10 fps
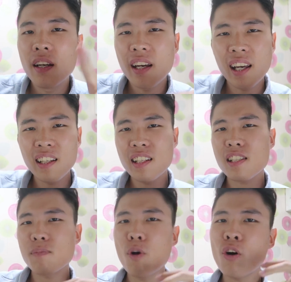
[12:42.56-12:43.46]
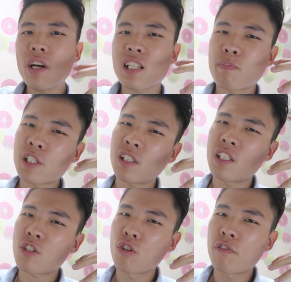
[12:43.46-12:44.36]
And it is more especially
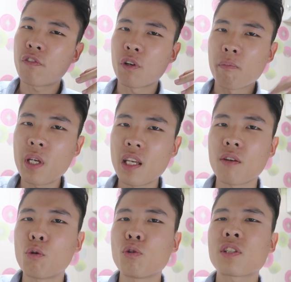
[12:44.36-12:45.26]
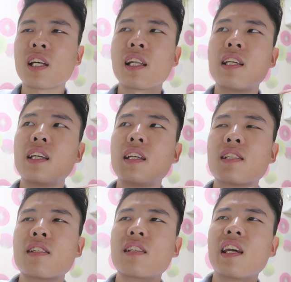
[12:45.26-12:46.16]
so for me, who
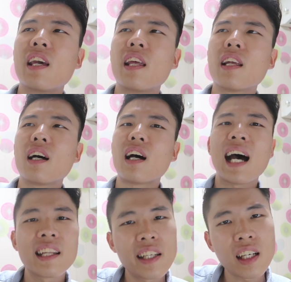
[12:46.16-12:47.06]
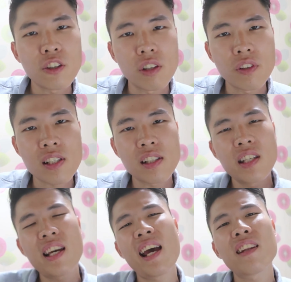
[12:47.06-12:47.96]
studies in Hanyang
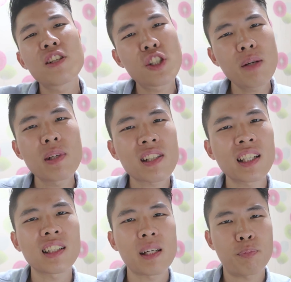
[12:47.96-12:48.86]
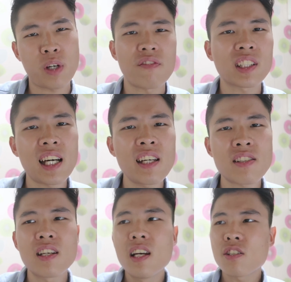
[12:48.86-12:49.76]
University, and the gym is kind of like
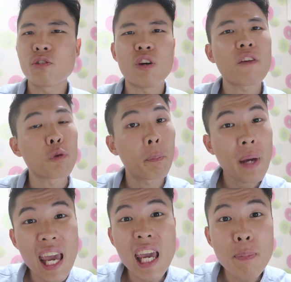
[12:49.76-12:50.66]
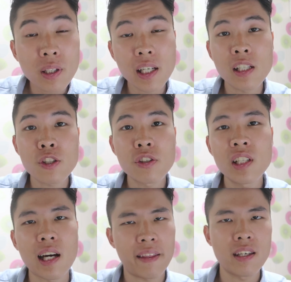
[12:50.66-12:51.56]
privatized, so you have to pay per
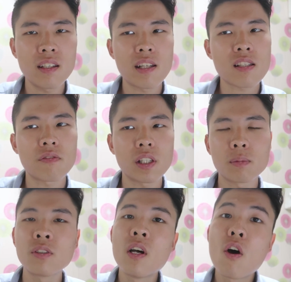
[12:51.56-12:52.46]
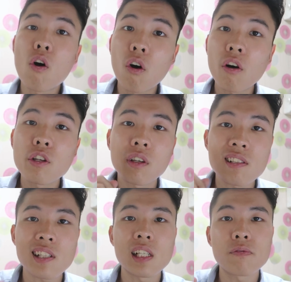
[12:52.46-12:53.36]
entry. I think that's available, or you can
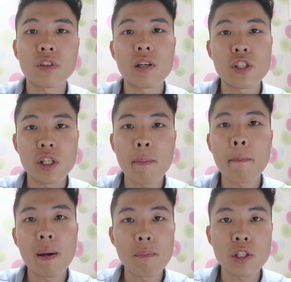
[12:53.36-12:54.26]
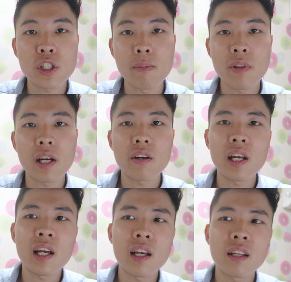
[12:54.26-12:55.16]
sign up for a gym membership
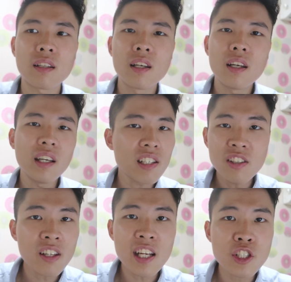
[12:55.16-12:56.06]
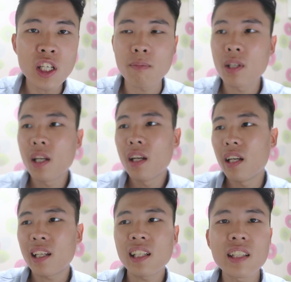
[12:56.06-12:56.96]
there, and it's not that cheap.
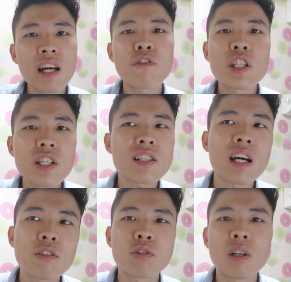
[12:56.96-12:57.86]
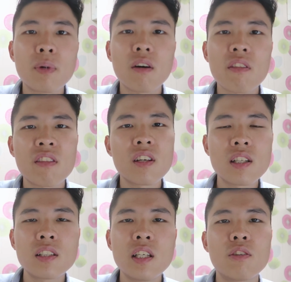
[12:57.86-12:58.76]
It kind of averages out to about
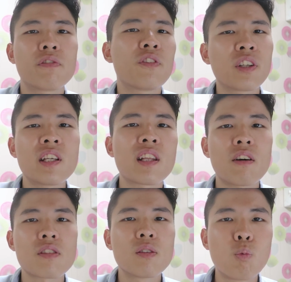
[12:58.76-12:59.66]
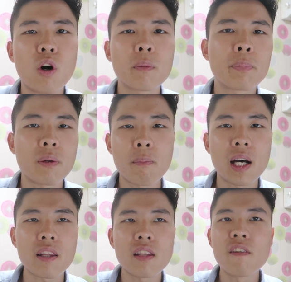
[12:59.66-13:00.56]
30 to 40,000 won per
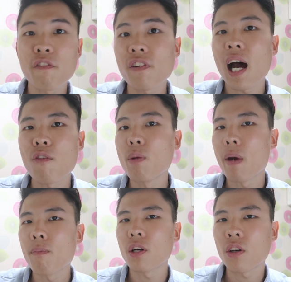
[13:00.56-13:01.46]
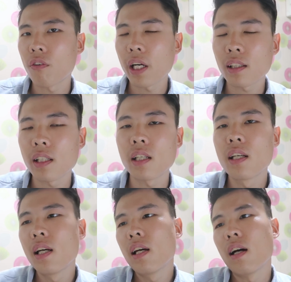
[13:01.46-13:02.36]
month, if I remember correctly,
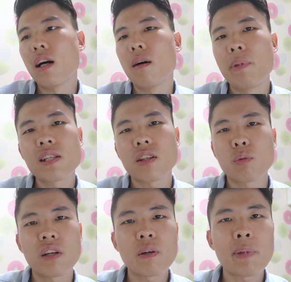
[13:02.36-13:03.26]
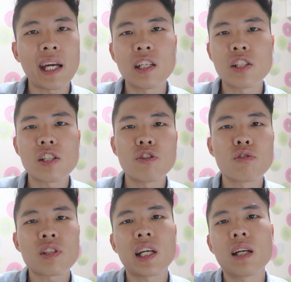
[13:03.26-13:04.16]
based on whatever packages you
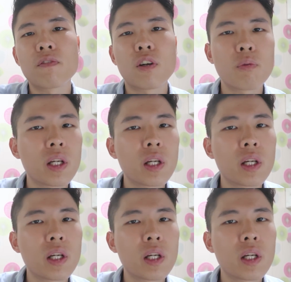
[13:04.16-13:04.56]
sign up for,